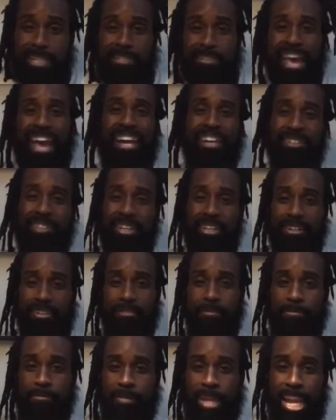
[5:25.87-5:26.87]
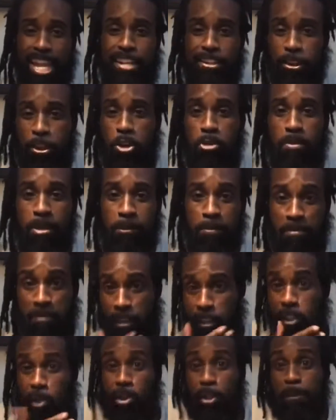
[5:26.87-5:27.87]
Tiger did it. He's a human,
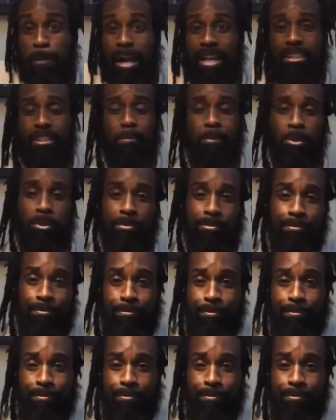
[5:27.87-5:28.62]
so it's possible.